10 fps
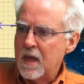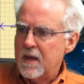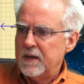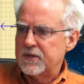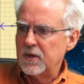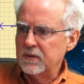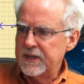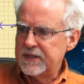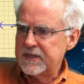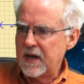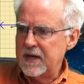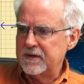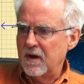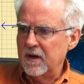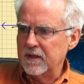So let's uh,
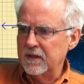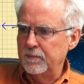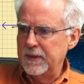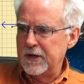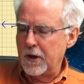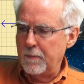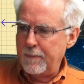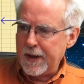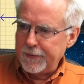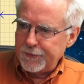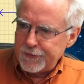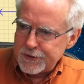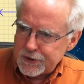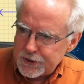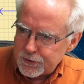talk Talk a little bit about the
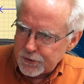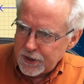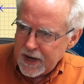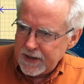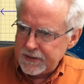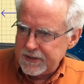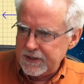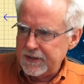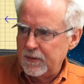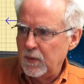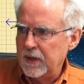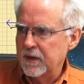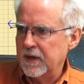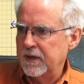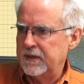strategy that we are
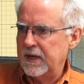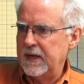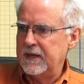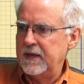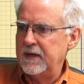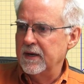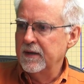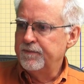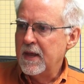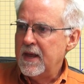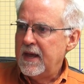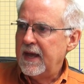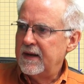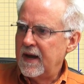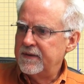going to take here.
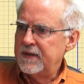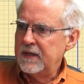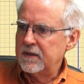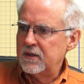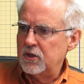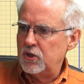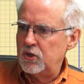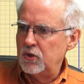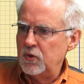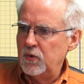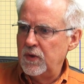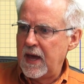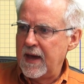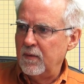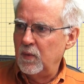And I think to do
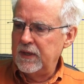that, we